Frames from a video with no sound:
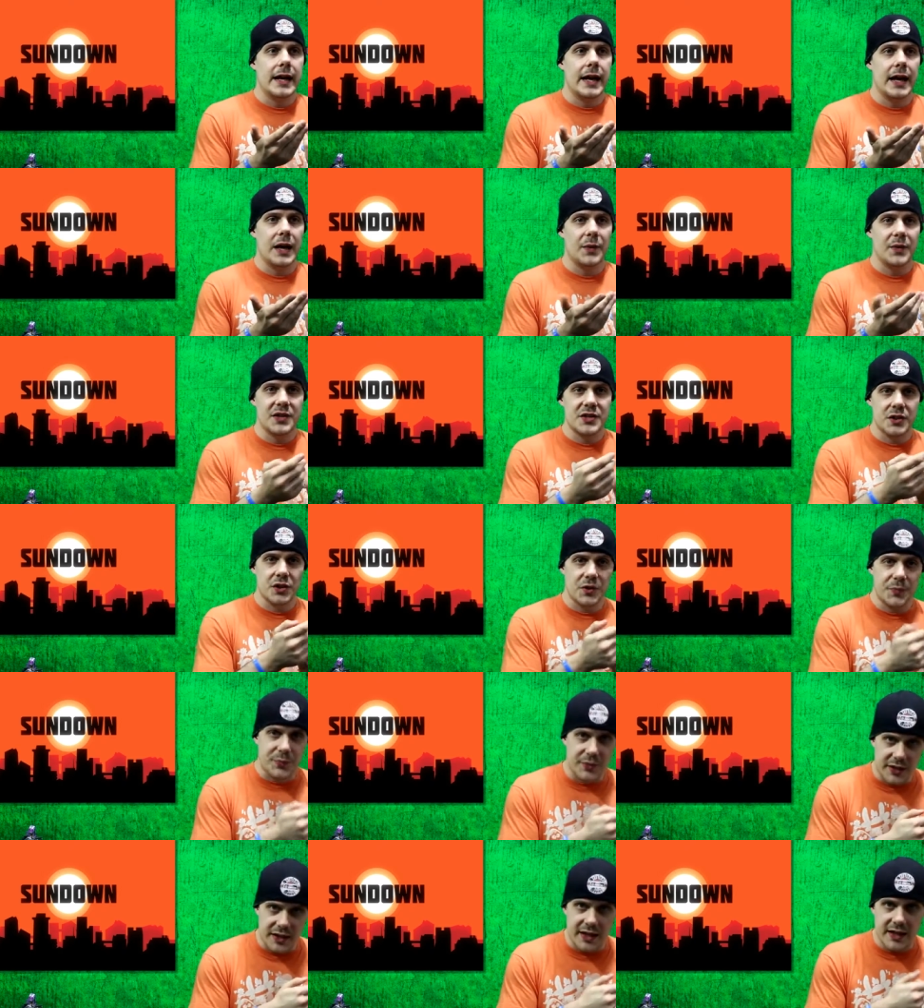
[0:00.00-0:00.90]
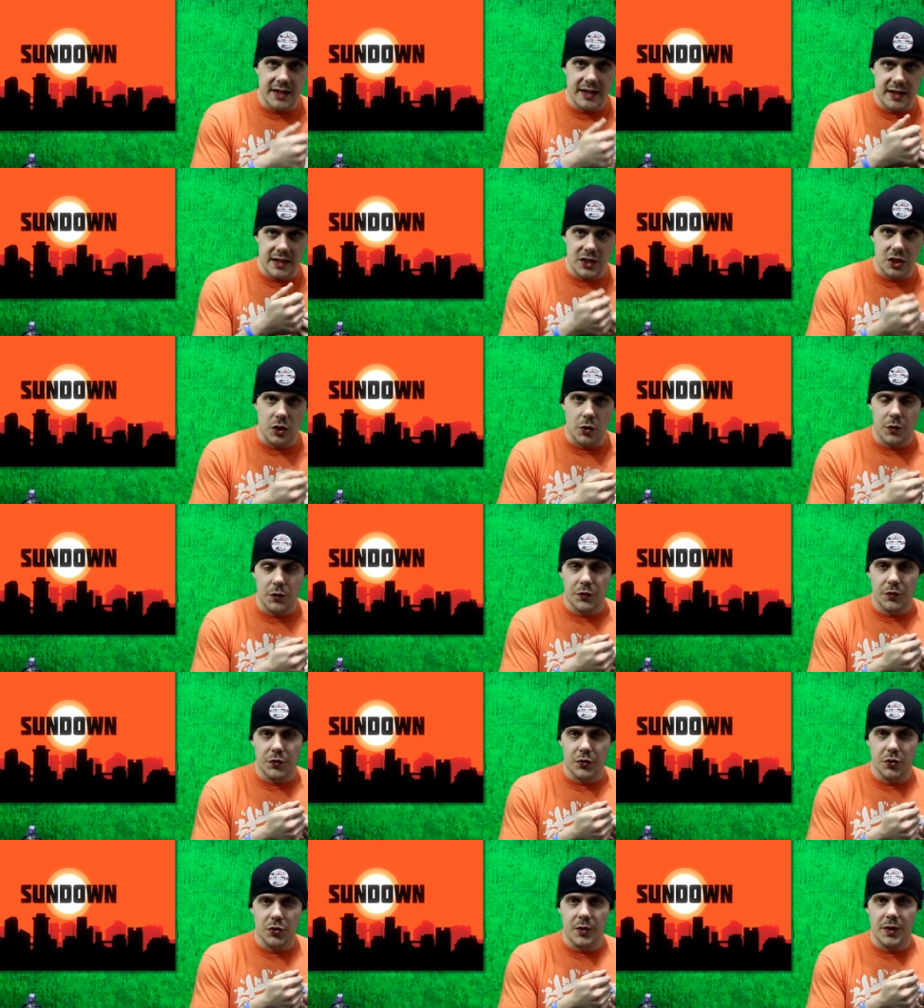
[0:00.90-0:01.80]
And we started playing it and going
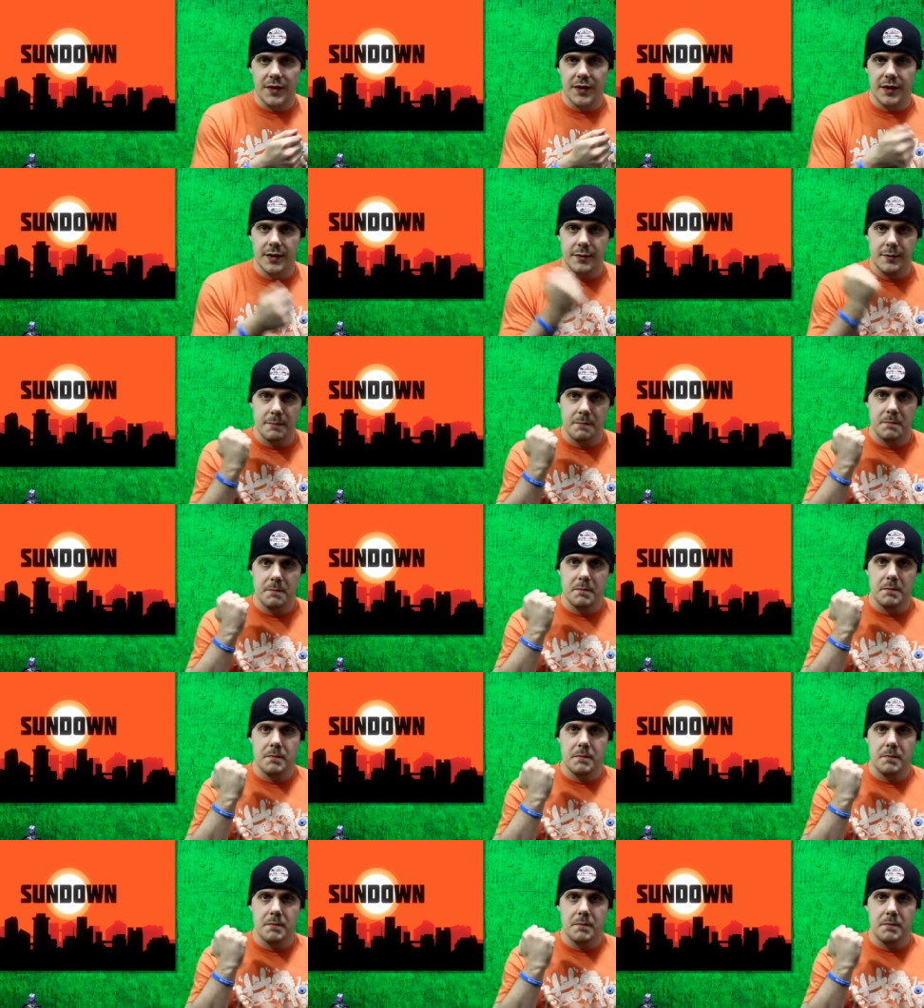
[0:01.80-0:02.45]
through, and then